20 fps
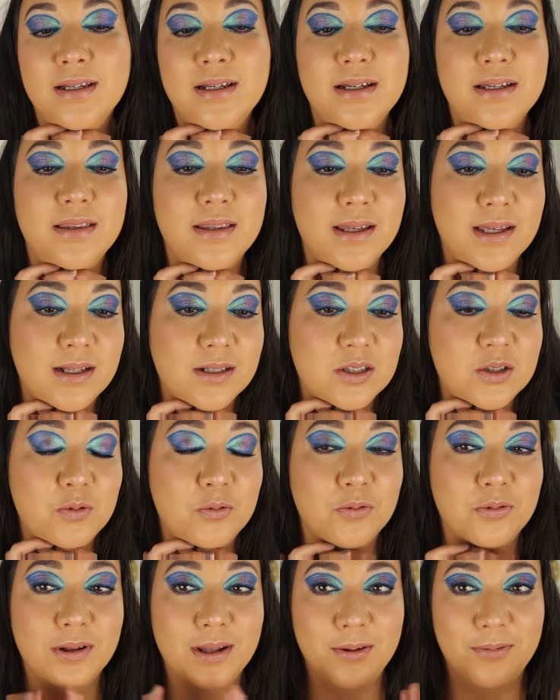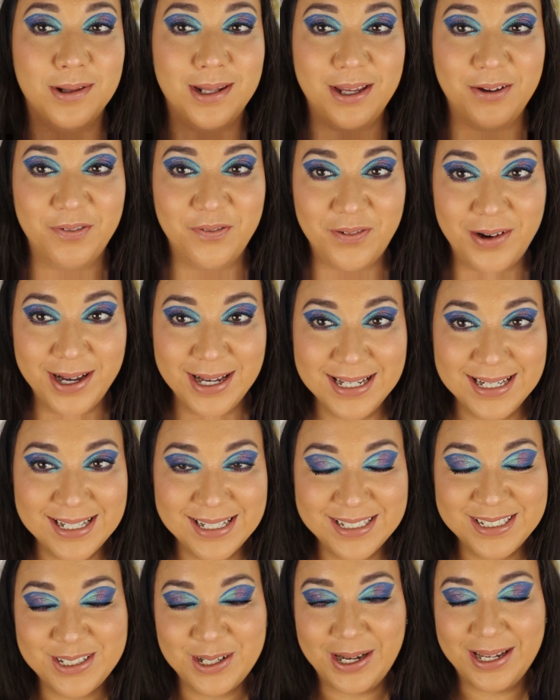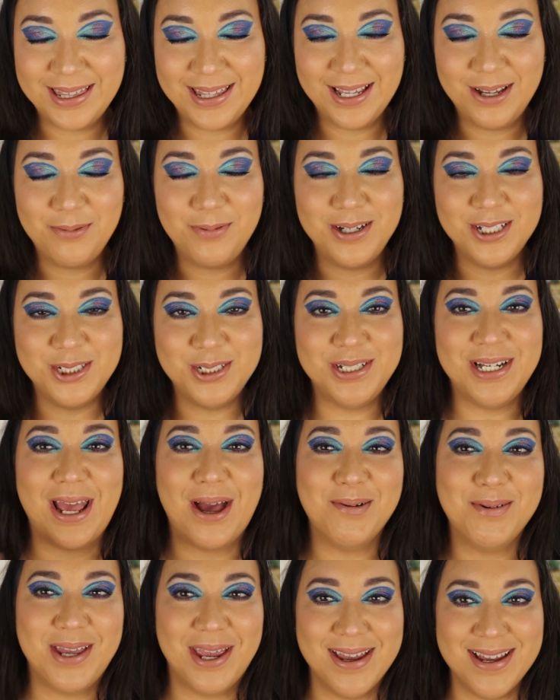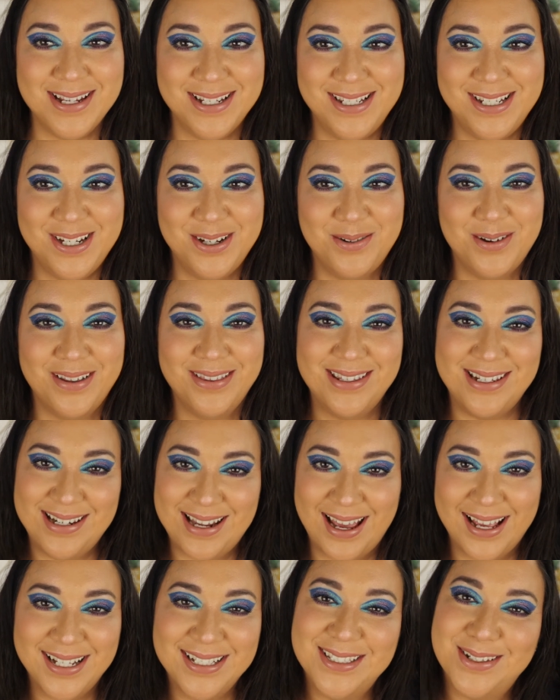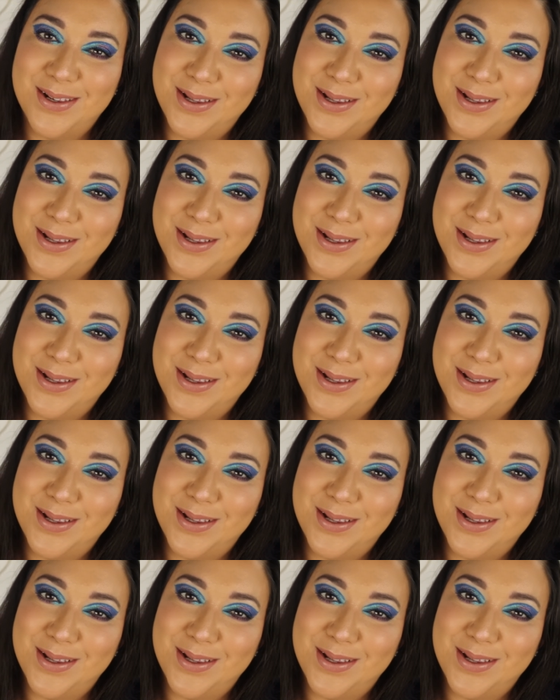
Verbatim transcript: I think it's really, really fun. So I think we should now get into the next